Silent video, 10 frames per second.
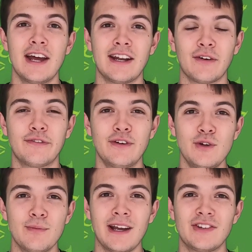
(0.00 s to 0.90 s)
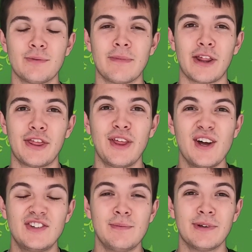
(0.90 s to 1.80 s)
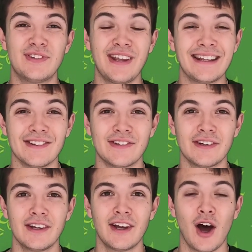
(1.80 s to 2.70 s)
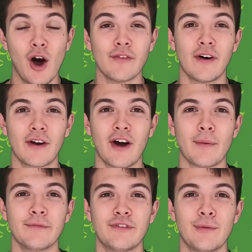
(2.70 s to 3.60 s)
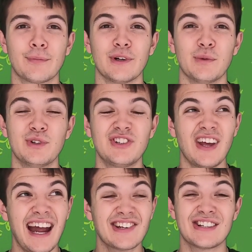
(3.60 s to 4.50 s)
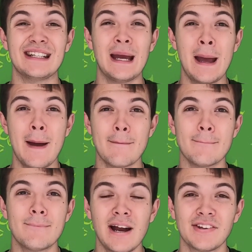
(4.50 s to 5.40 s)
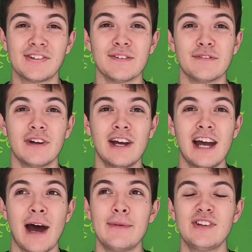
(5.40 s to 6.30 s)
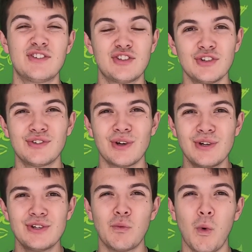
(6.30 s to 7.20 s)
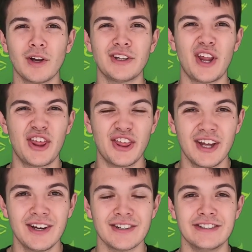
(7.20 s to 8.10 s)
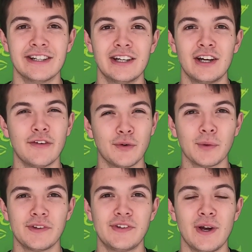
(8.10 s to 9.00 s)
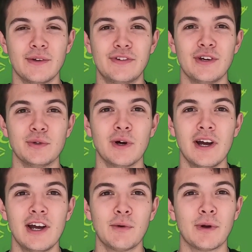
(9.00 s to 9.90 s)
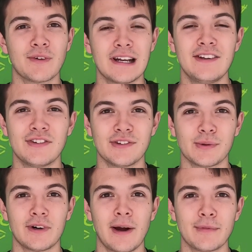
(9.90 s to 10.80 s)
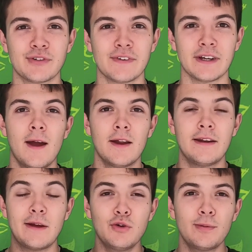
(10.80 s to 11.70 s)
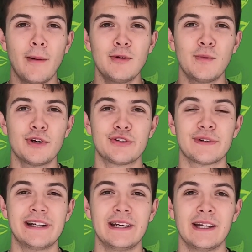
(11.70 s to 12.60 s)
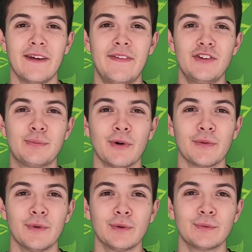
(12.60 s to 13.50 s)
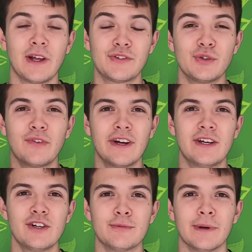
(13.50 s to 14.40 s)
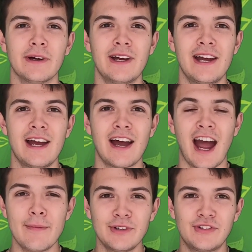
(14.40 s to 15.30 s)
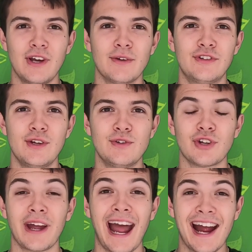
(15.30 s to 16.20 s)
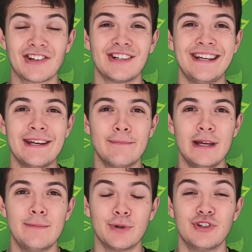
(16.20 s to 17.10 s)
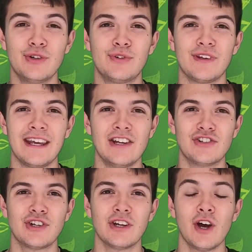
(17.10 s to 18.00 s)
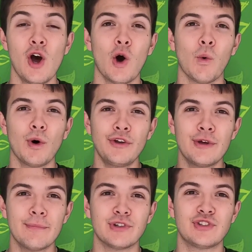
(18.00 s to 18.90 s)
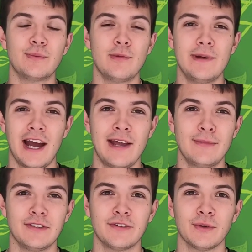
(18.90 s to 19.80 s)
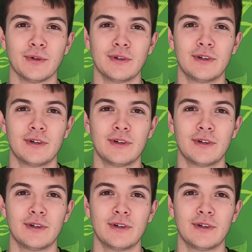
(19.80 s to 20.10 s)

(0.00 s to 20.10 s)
Now food makes up about 30% of our carbon footprint, which is actually massive. I mean, it's just under 1/3 of all the CO2 we release into our atmosphere. Now you're probably wondering at this point, well, that's all very good, but how much CO2 should I actually be producing each year, or what number should we be aiming for?